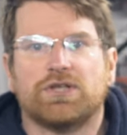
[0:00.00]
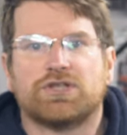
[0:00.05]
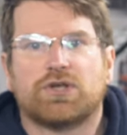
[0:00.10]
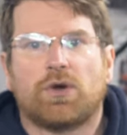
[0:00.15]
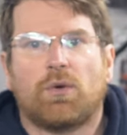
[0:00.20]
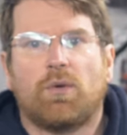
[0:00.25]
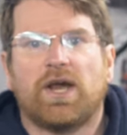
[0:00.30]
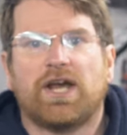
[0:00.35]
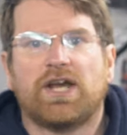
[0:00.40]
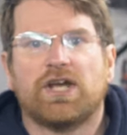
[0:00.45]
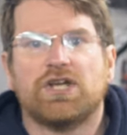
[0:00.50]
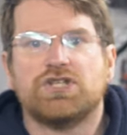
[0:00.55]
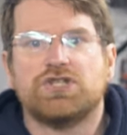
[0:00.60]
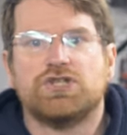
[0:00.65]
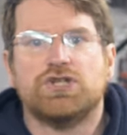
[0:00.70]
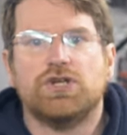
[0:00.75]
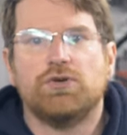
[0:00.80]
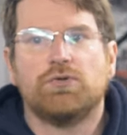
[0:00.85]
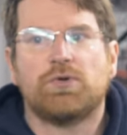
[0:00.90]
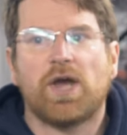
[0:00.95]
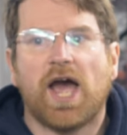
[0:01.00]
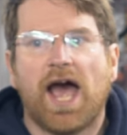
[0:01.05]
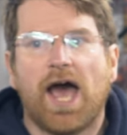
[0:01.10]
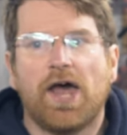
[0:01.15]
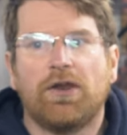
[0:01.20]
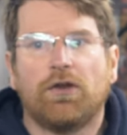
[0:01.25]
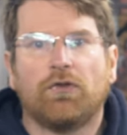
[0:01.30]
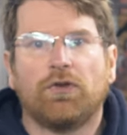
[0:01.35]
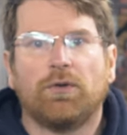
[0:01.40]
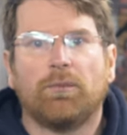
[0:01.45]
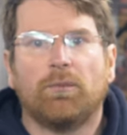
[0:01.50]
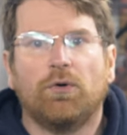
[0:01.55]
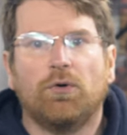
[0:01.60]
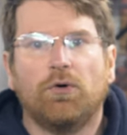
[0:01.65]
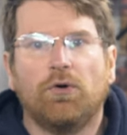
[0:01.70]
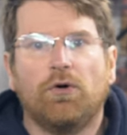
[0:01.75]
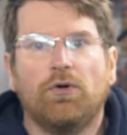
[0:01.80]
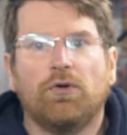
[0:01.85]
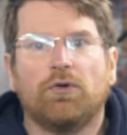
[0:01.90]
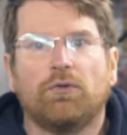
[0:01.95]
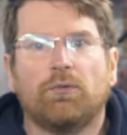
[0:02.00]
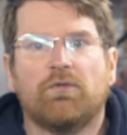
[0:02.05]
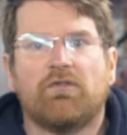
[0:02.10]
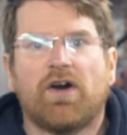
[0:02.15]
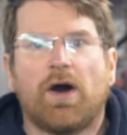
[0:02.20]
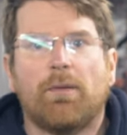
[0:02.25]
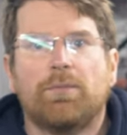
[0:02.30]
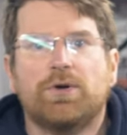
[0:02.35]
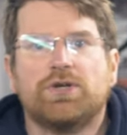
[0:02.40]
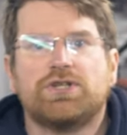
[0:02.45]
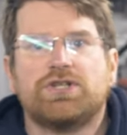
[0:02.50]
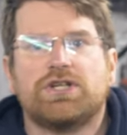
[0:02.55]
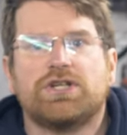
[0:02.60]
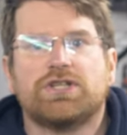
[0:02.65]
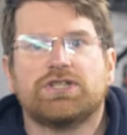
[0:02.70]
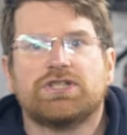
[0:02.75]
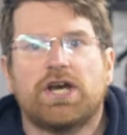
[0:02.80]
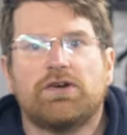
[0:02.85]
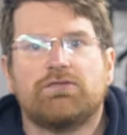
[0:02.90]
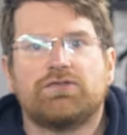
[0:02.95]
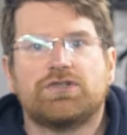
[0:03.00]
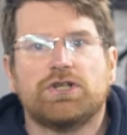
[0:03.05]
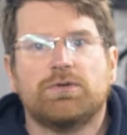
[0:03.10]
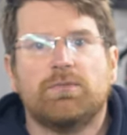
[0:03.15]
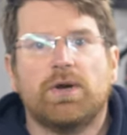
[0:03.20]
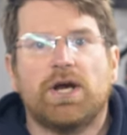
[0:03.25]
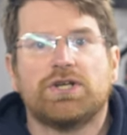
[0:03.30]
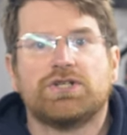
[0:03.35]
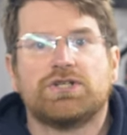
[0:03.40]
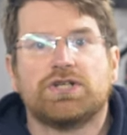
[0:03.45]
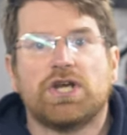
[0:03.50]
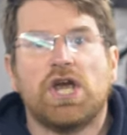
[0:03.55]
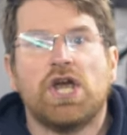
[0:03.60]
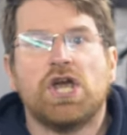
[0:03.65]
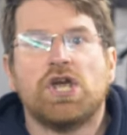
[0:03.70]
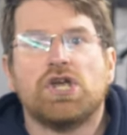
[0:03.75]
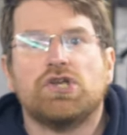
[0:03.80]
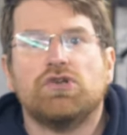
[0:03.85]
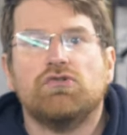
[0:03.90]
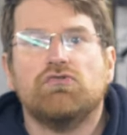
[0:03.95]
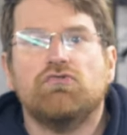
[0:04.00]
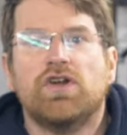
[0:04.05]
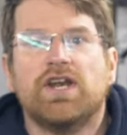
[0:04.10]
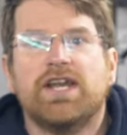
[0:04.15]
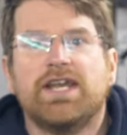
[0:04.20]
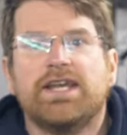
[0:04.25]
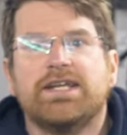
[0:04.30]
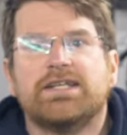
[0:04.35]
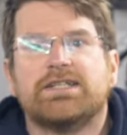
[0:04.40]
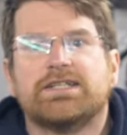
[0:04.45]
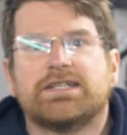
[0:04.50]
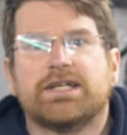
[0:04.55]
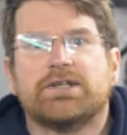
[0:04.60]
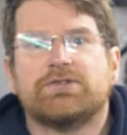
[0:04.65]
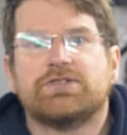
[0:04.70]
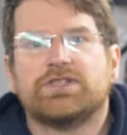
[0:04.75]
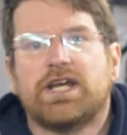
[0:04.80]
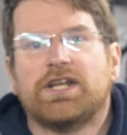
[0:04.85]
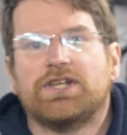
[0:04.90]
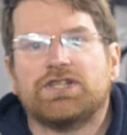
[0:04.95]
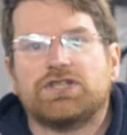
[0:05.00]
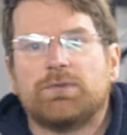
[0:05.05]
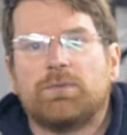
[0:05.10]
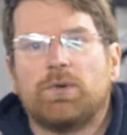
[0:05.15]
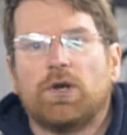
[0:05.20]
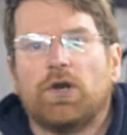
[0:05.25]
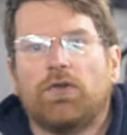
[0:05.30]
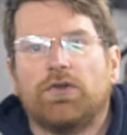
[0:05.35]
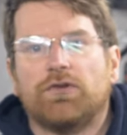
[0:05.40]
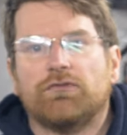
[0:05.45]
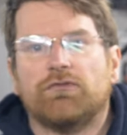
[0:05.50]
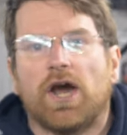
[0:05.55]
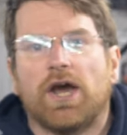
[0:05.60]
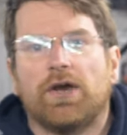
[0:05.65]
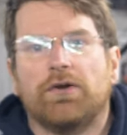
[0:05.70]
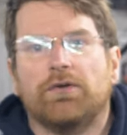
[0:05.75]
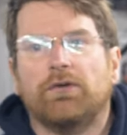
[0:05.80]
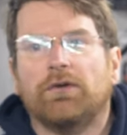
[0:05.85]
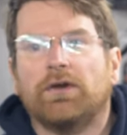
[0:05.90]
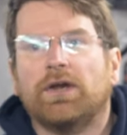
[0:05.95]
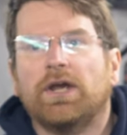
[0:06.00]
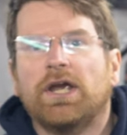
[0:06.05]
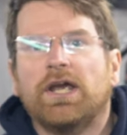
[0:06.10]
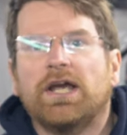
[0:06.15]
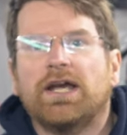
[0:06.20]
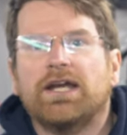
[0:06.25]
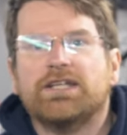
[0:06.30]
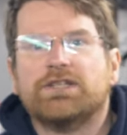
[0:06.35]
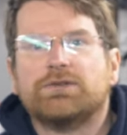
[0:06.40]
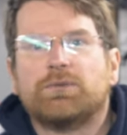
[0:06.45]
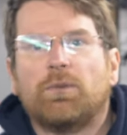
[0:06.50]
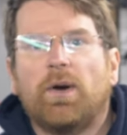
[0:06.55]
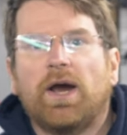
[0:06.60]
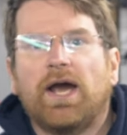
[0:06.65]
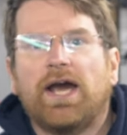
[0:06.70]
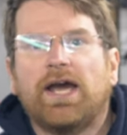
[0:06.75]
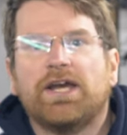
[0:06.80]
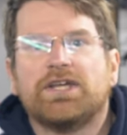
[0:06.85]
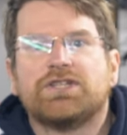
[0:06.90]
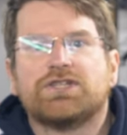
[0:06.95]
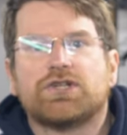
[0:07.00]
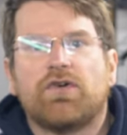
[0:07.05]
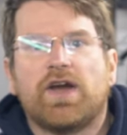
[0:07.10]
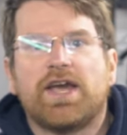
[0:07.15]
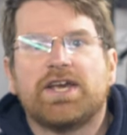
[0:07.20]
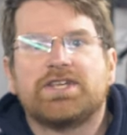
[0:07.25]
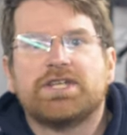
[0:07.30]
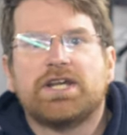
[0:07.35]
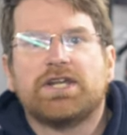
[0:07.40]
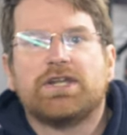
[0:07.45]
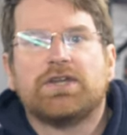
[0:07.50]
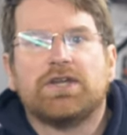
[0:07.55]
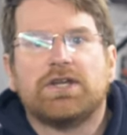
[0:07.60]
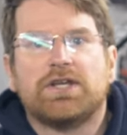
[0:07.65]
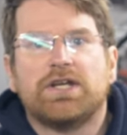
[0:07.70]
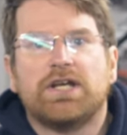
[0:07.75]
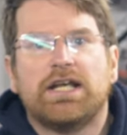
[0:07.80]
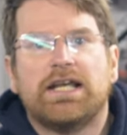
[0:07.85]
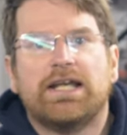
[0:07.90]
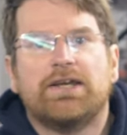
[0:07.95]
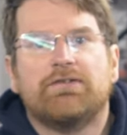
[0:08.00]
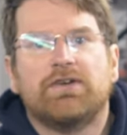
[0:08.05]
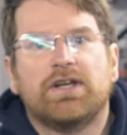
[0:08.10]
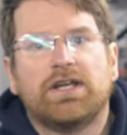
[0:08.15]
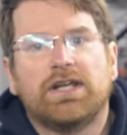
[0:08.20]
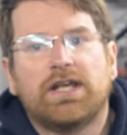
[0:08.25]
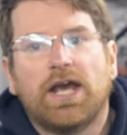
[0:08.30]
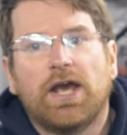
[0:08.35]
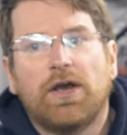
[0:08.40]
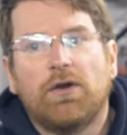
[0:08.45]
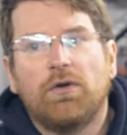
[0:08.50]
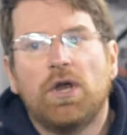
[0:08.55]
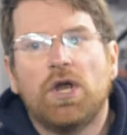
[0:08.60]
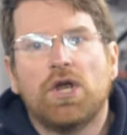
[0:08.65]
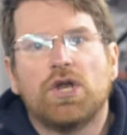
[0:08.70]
as quick as you can on the moor without pushing yourself too much, you really need to go sensible on the road. It's where, as Craig said in an earlier video,